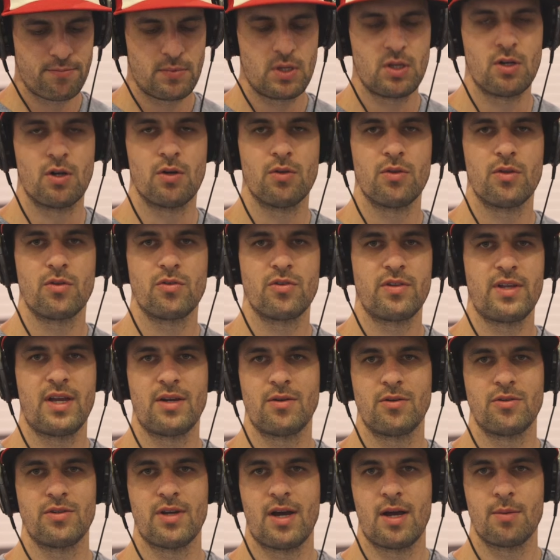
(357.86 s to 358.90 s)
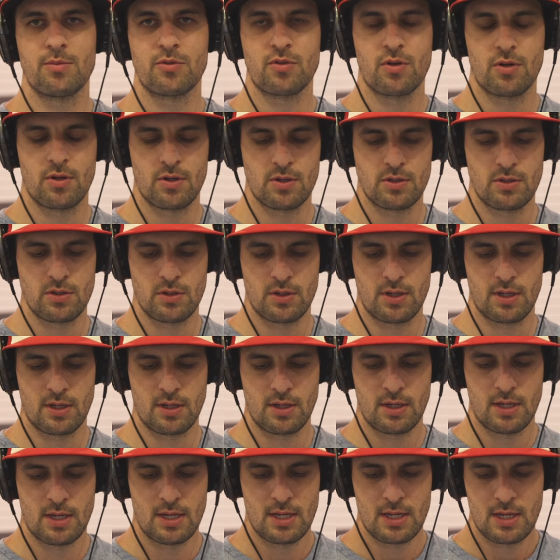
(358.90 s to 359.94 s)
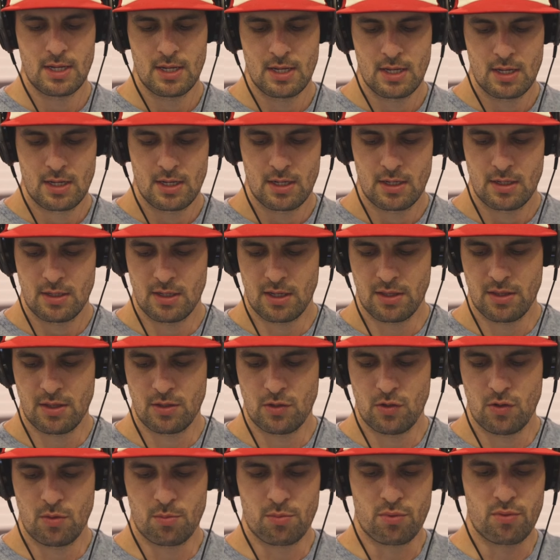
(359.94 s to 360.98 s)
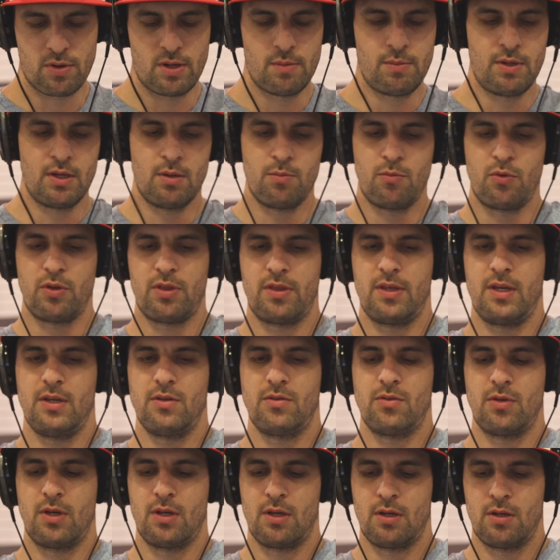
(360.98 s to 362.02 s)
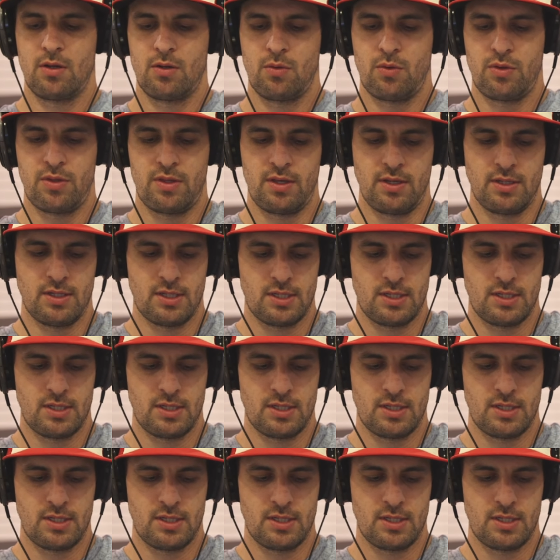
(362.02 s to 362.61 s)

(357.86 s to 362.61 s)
you know, they're standard Topps cards. They're not, nothing too premium with these, with these